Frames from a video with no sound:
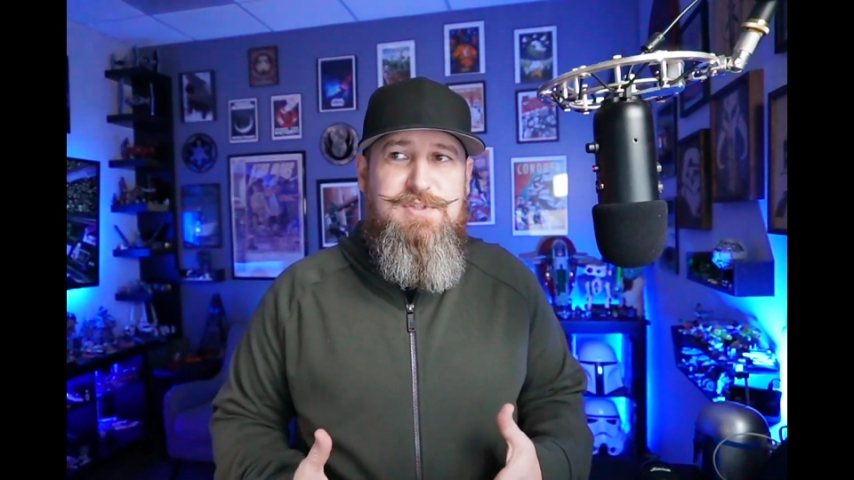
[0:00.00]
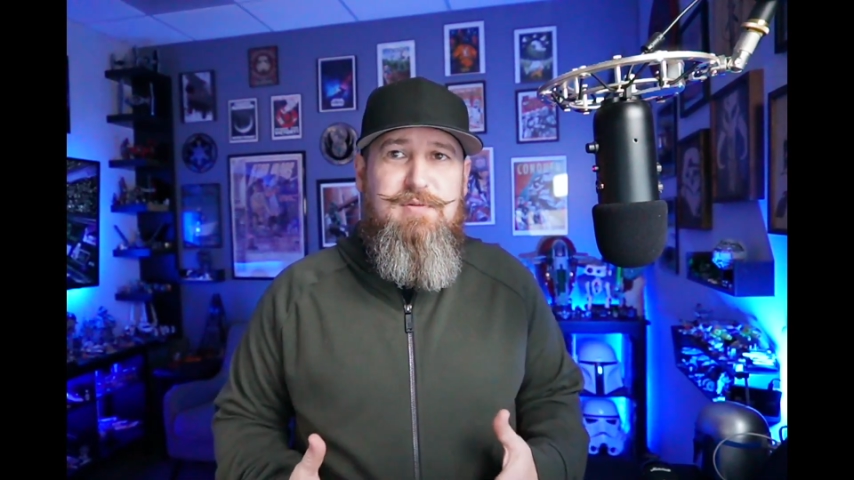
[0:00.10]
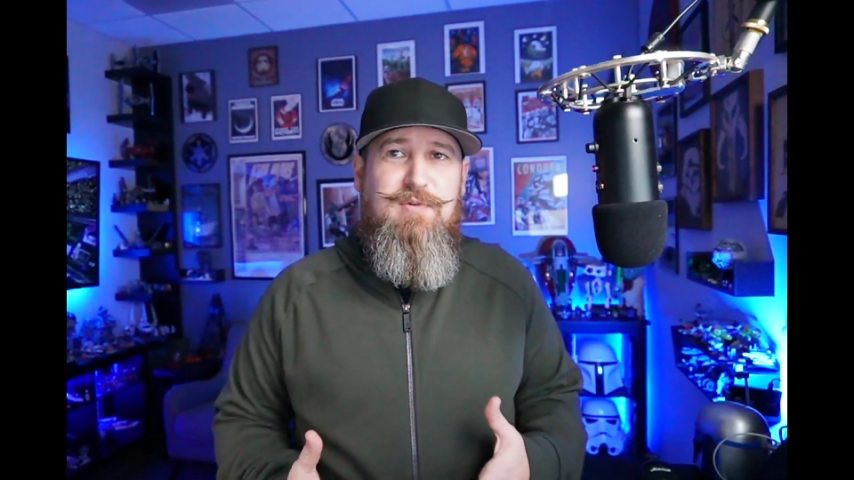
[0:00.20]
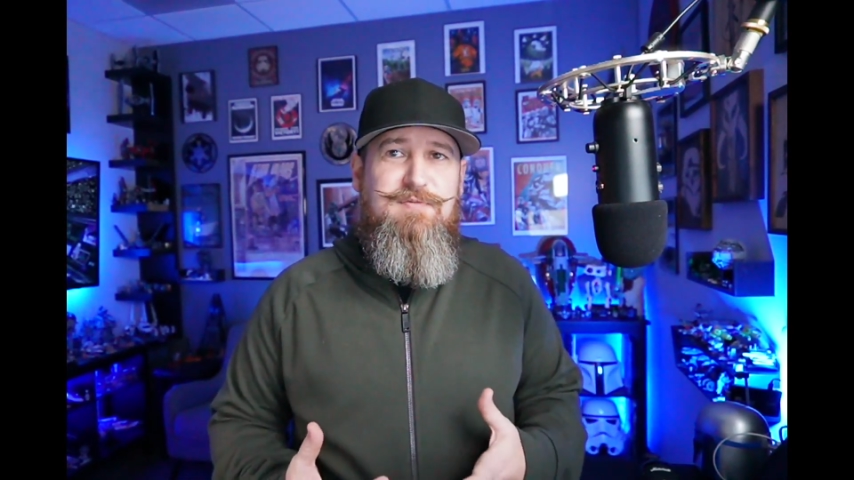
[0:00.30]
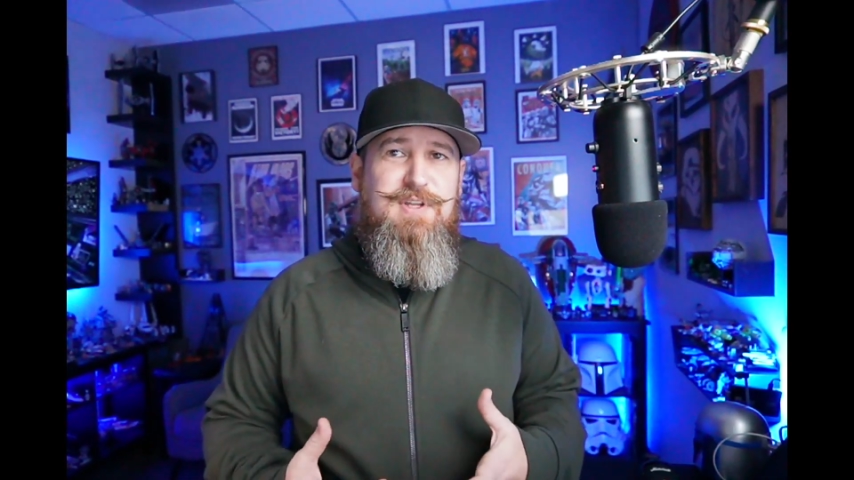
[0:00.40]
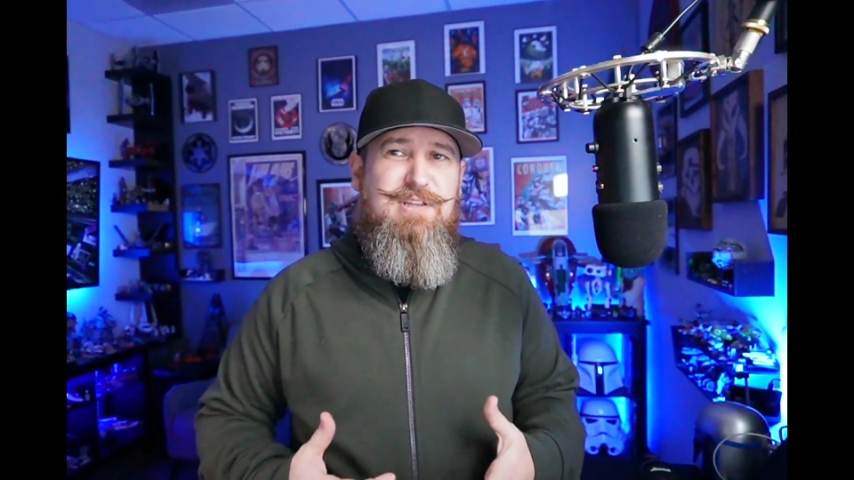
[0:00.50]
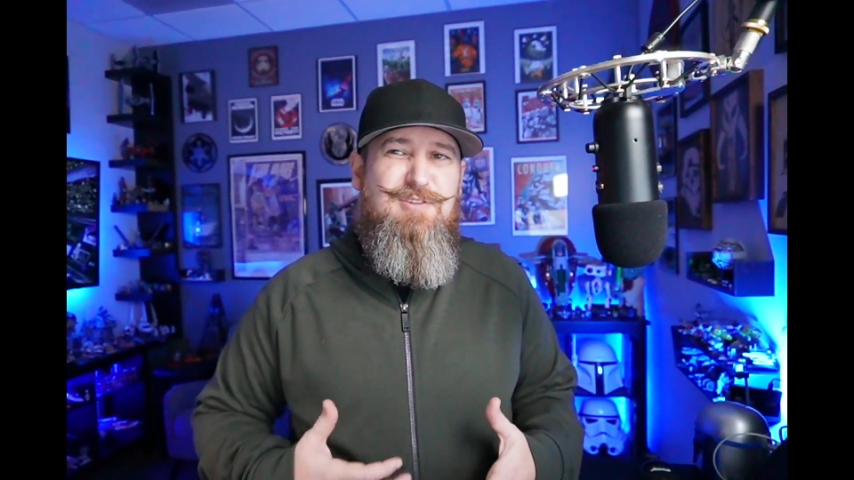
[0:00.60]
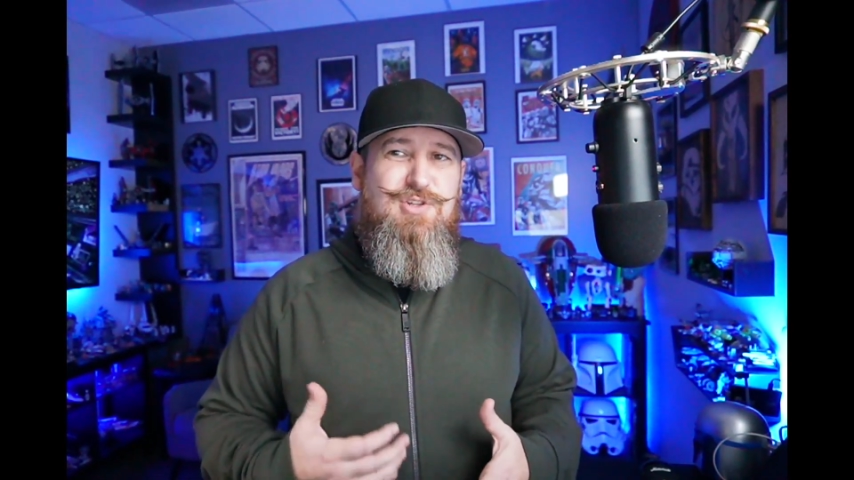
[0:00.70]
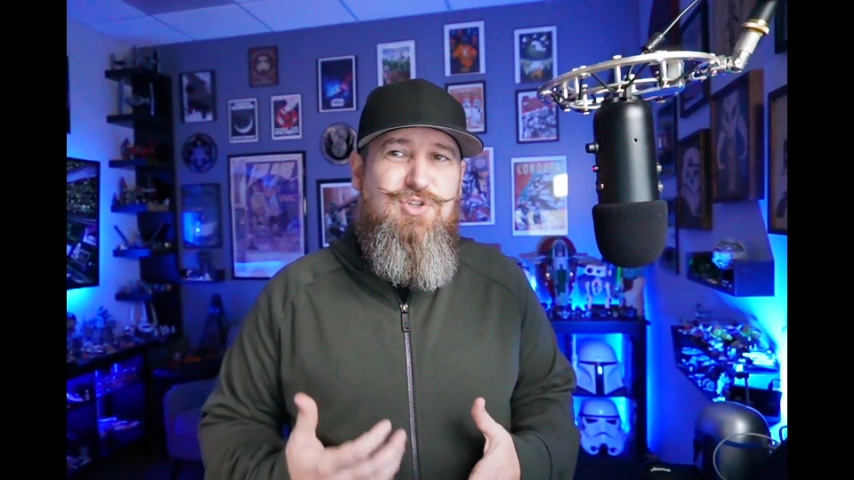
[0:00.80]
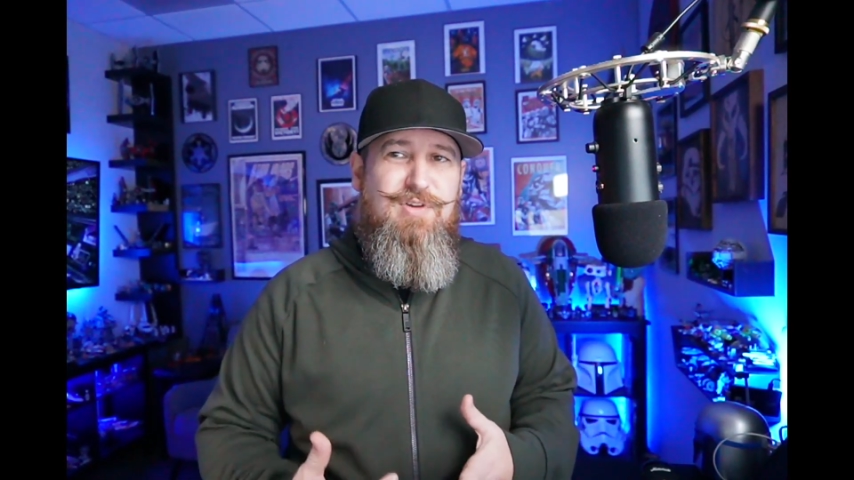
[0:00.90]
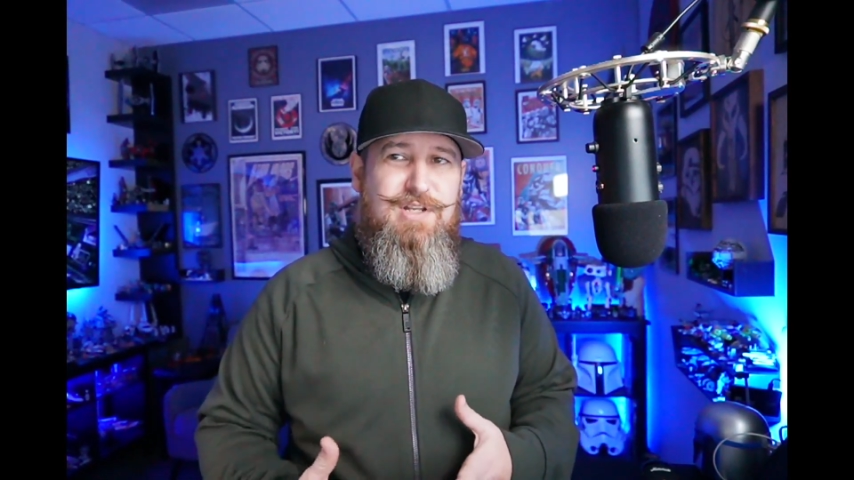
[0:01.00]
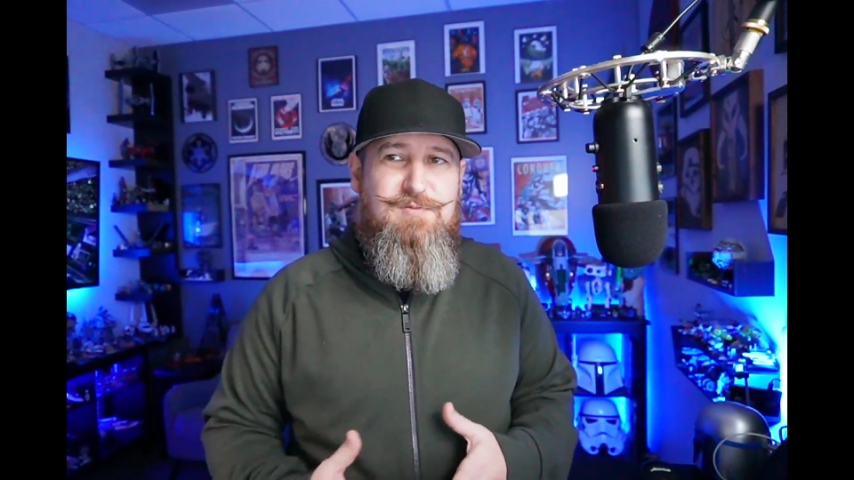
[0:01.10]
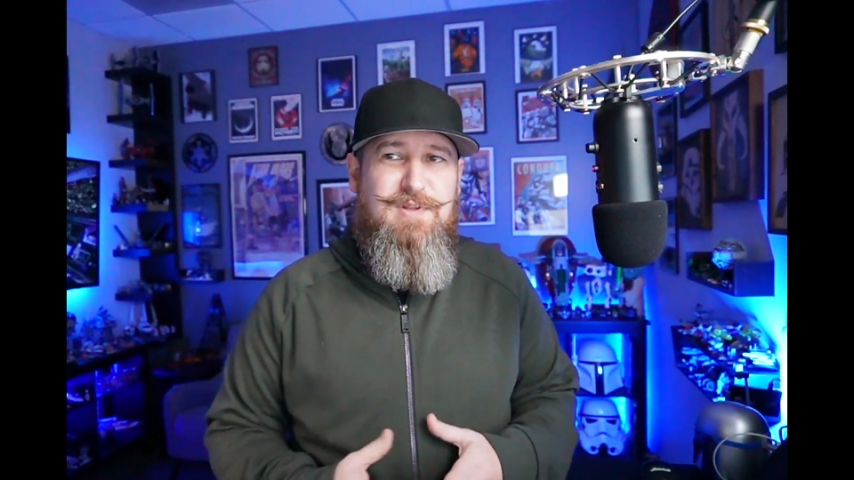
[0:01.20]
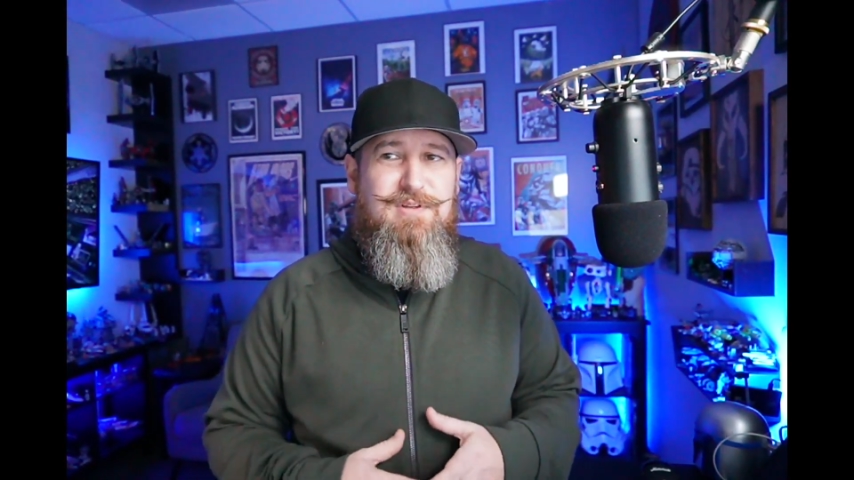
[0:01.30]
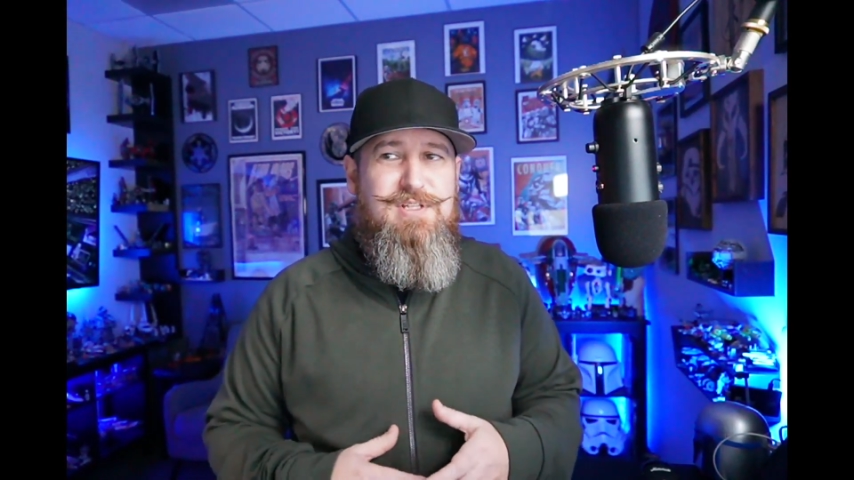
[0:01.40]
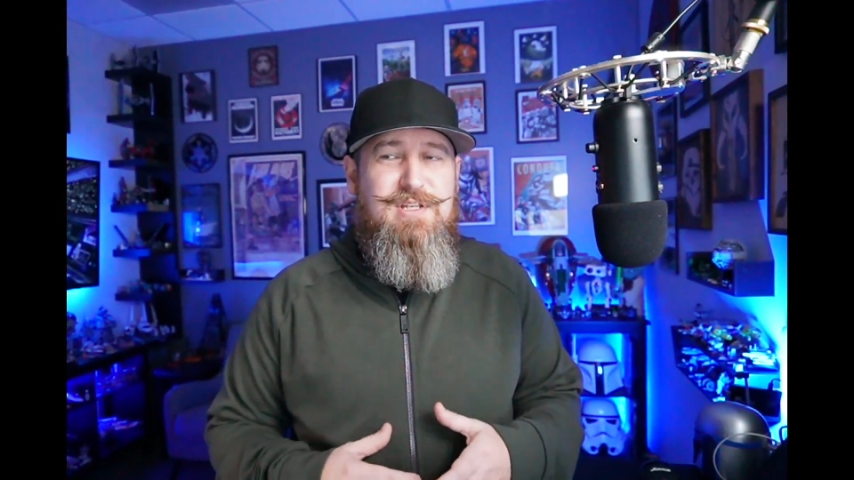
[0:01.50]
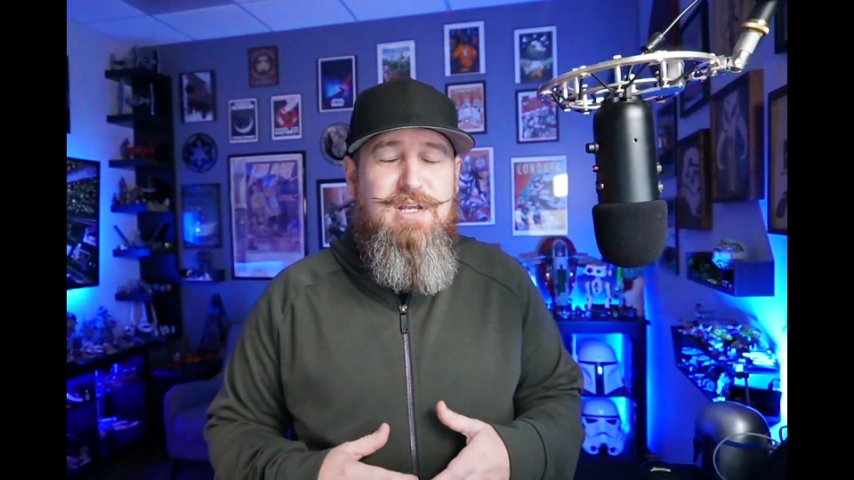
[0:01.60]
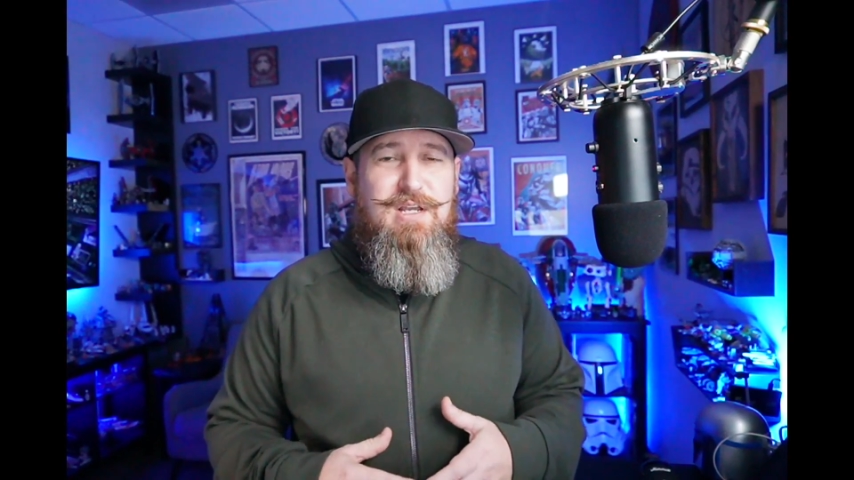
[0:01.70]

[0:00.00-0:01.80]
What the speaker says: that reflect their strengths, whether it's